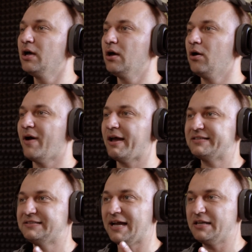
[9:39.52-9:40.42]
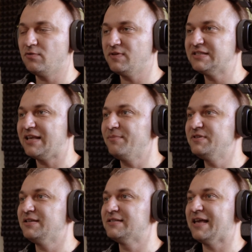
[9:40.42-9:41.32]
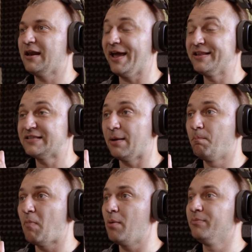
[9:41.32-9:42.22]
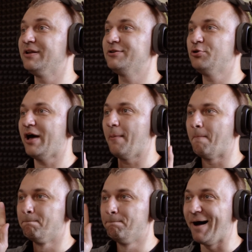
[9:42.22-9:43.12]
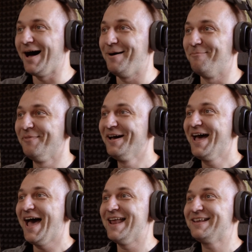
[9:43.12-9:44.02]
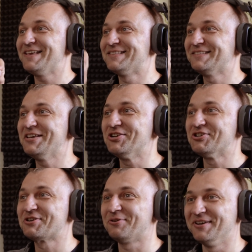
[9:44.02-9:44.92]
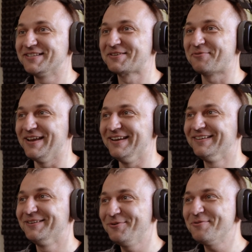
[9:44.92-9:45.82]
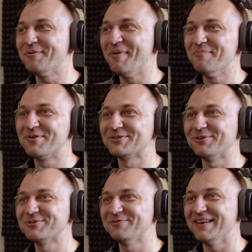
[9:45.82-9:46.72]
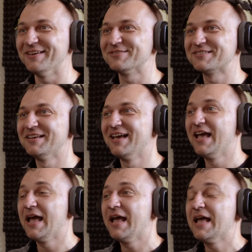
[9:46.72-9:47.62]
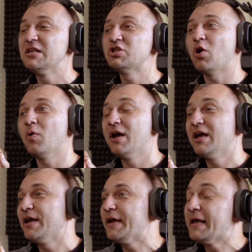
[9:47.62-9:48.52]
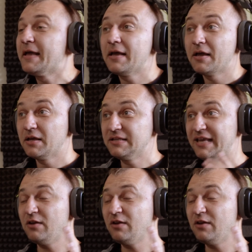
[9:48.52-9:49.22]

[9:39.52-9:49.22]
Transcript: like started with something, then at some moment you have BAM and his signature on the screen. Do you remember those videos? So that